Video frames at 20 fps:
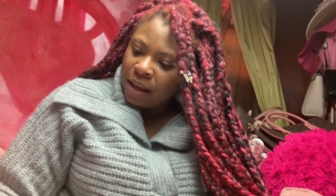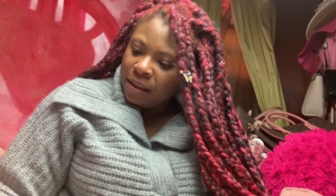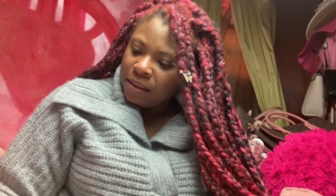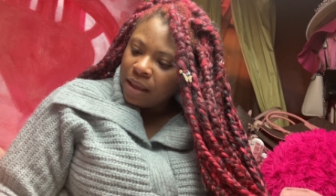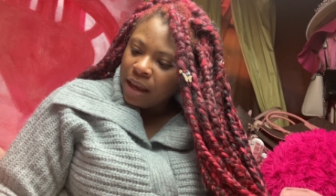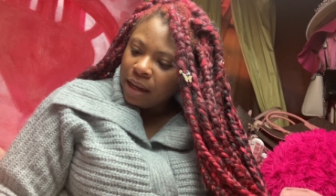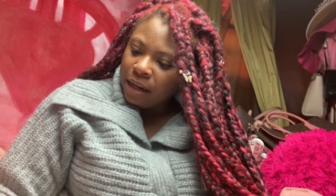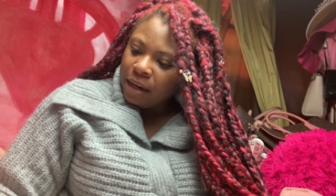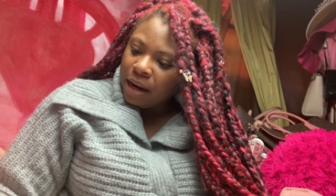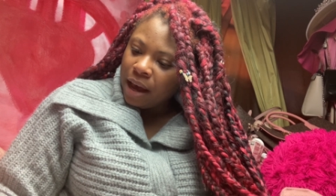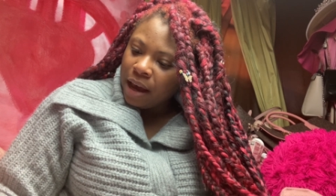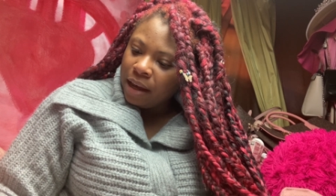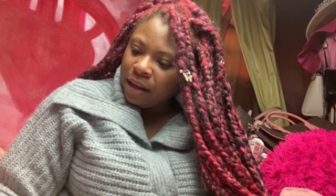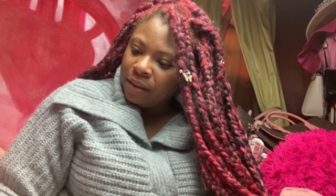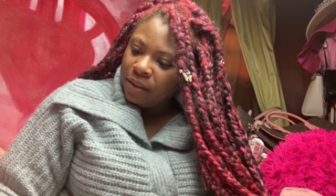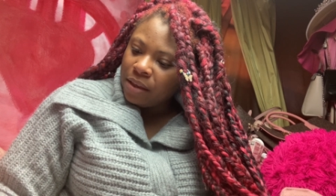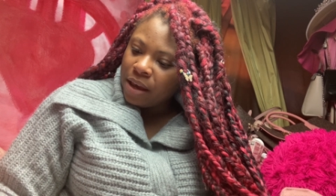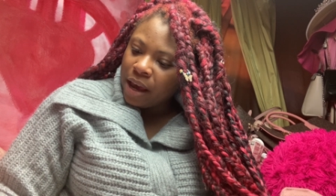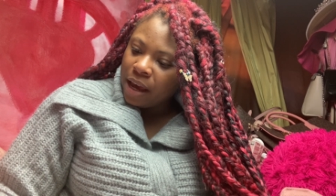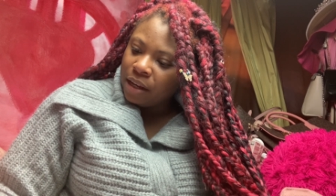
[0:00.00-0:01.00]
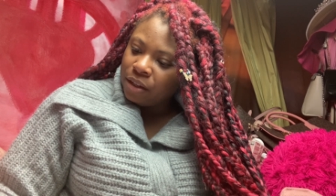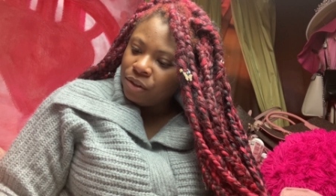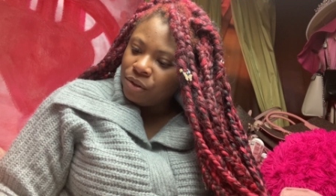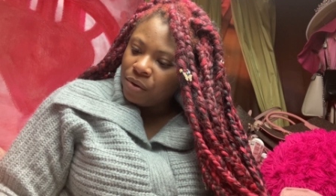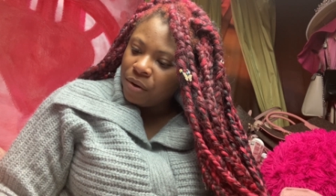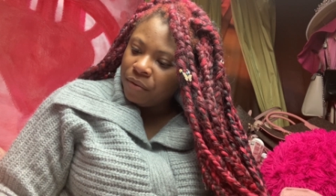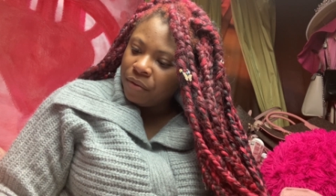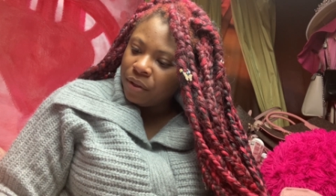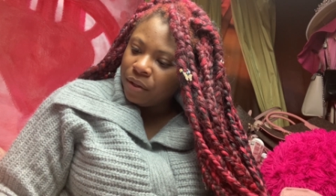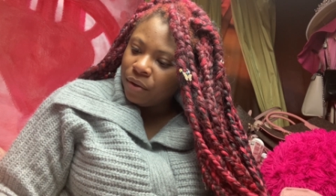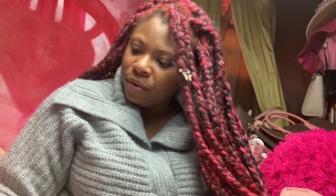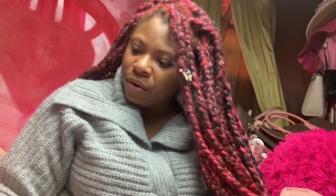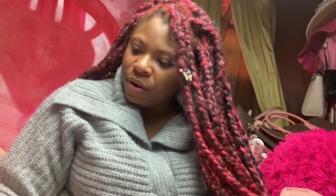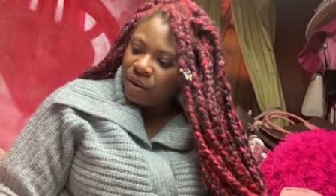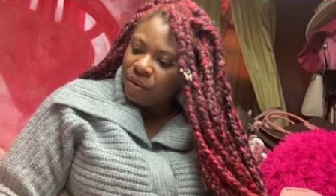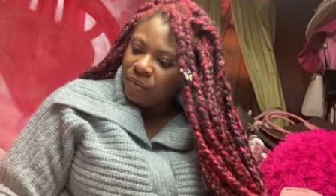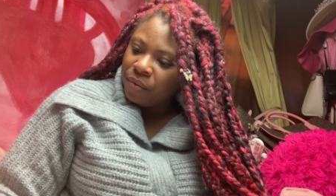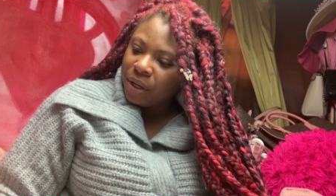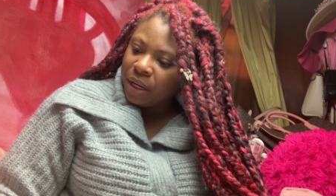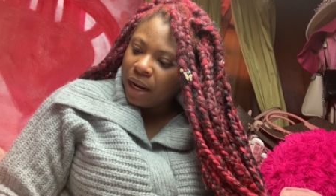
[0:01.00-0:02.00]
That night, the angel of the
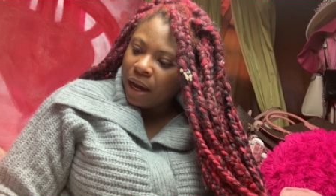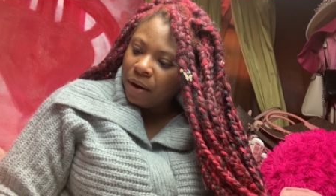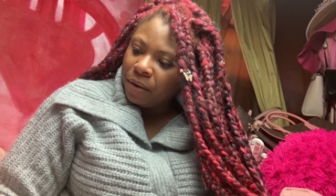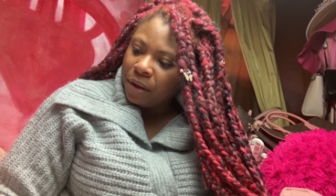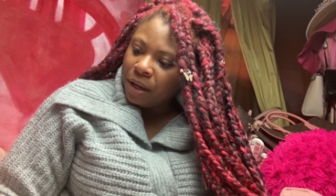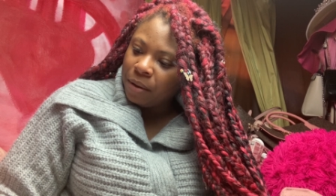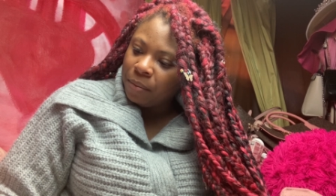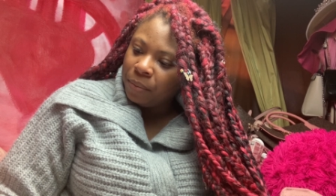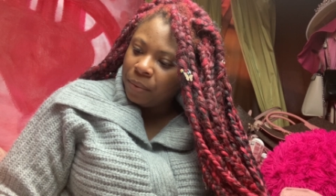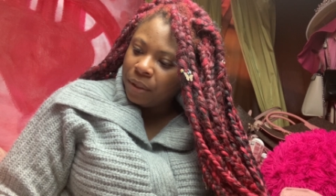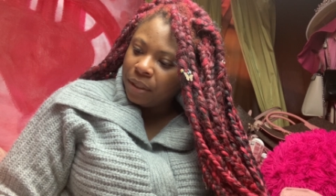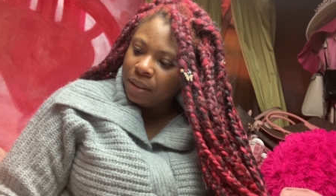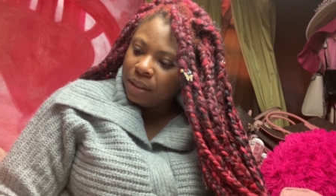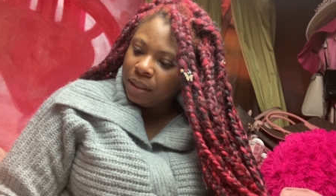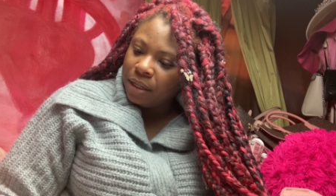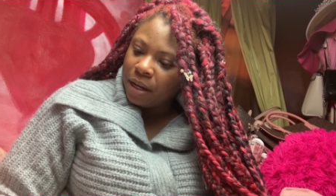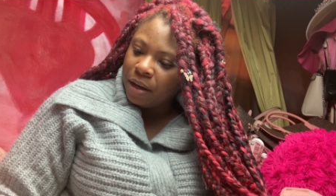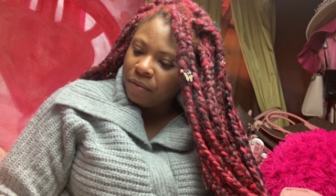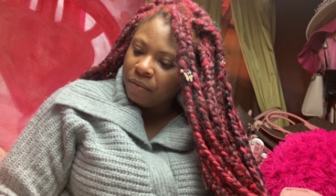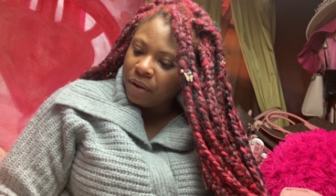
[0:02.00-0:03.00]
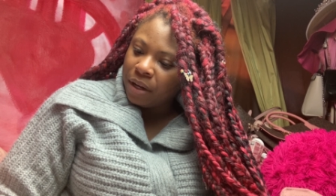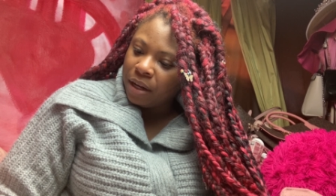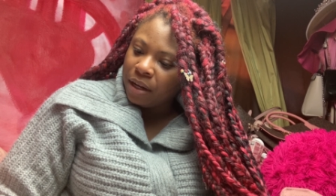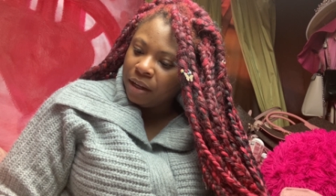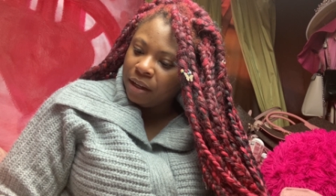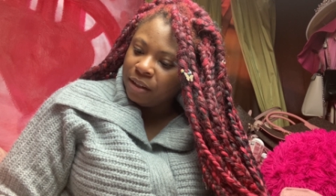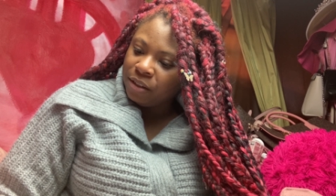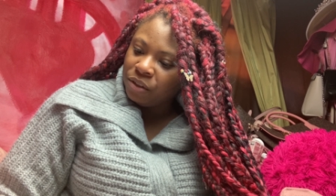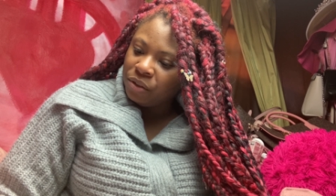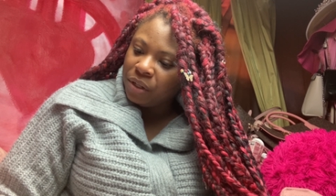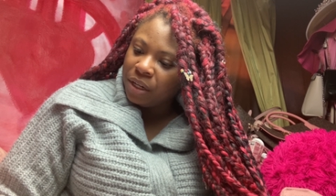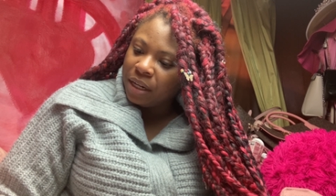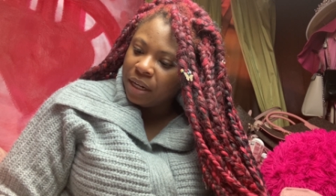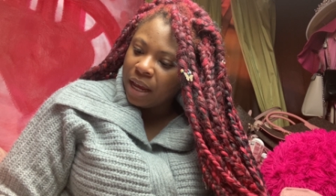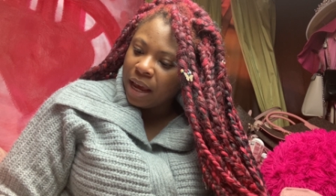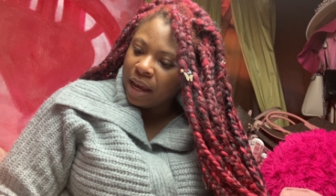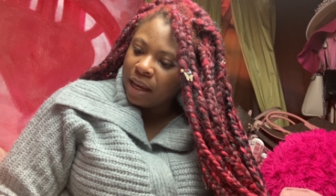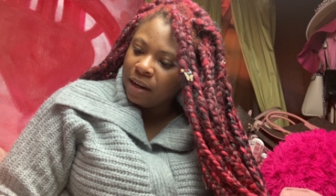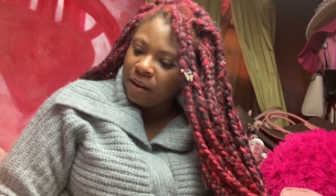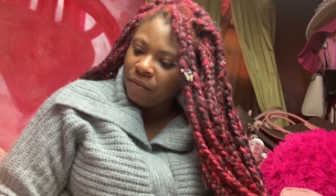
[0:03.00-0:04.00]
Lord went out and put to death
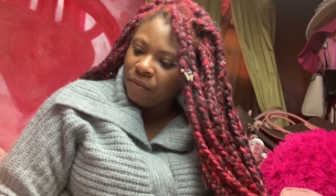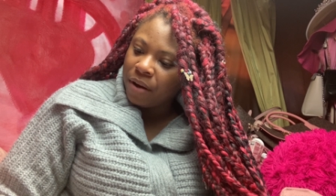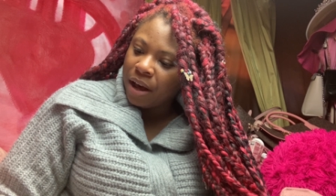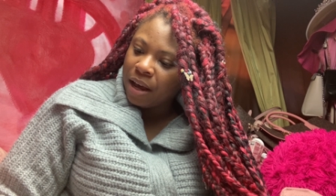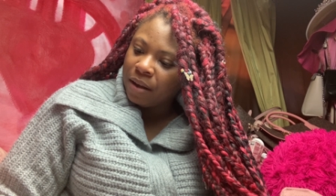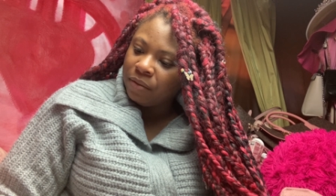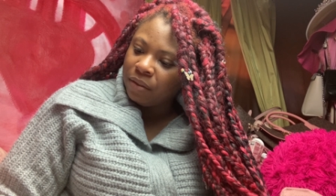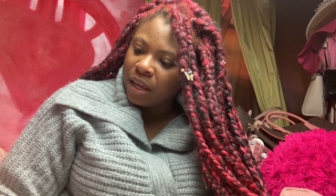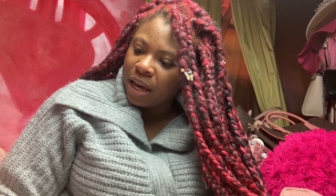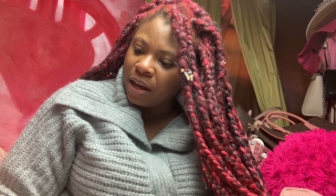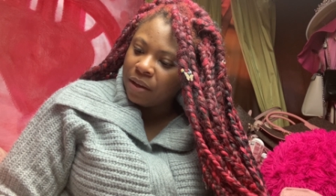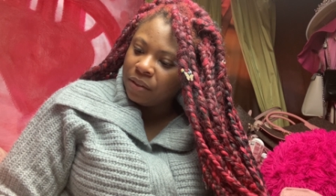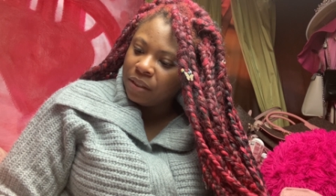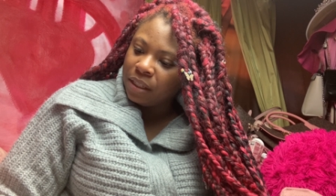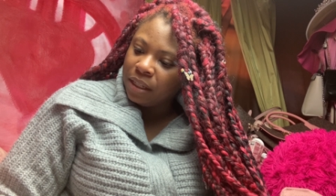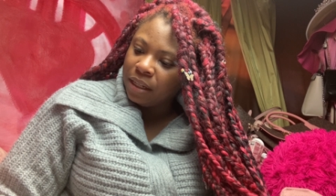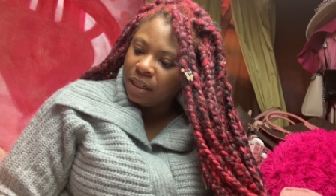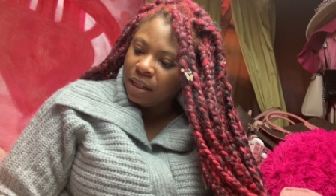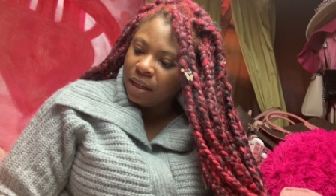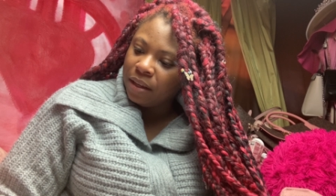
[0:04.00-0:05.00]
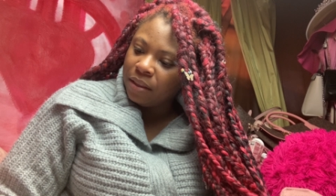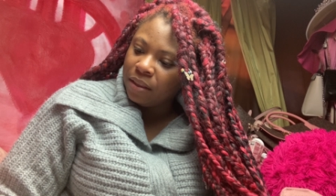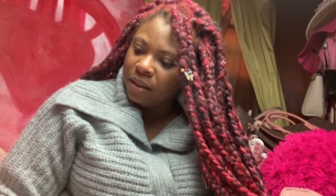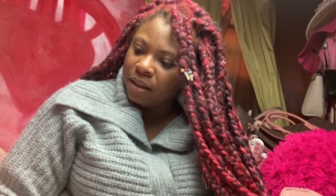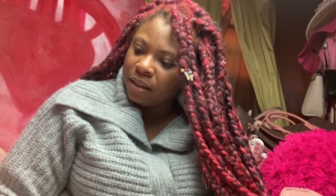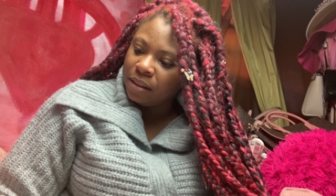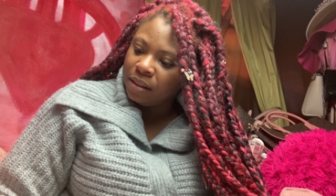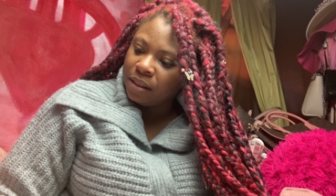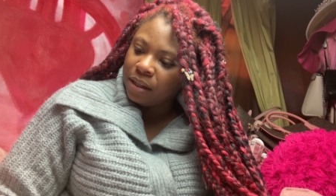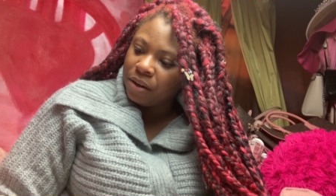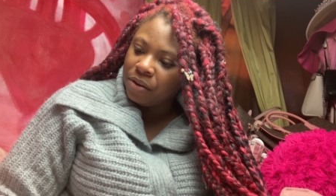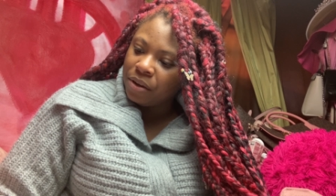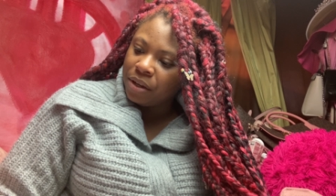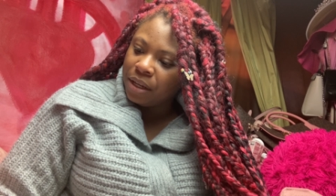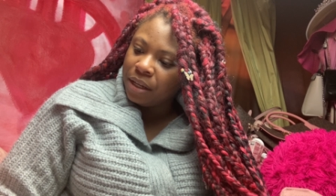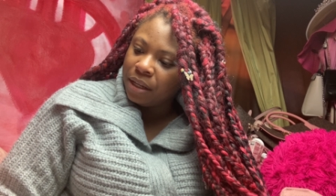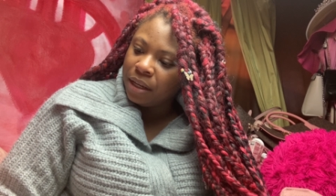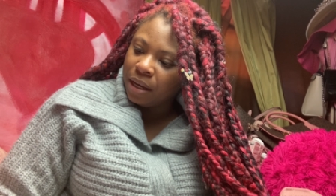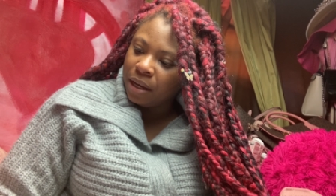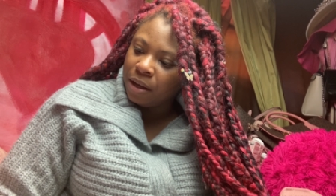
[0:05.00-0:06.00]
185,000 in the
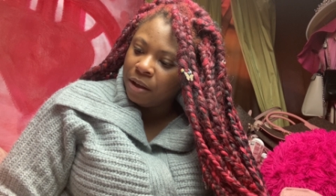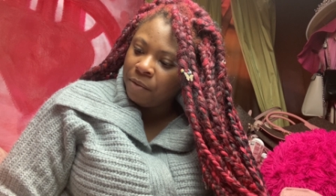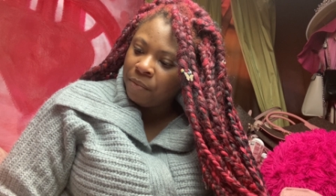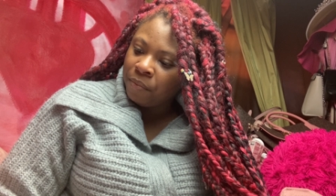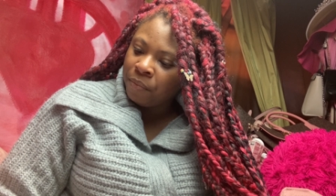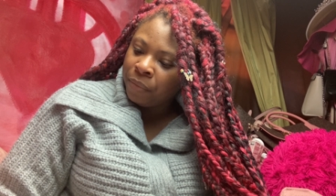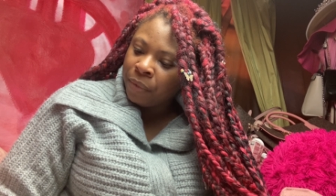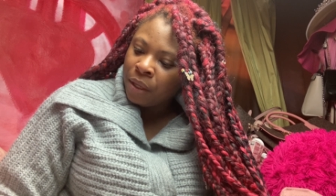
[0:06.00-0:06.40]
Assyrian camp.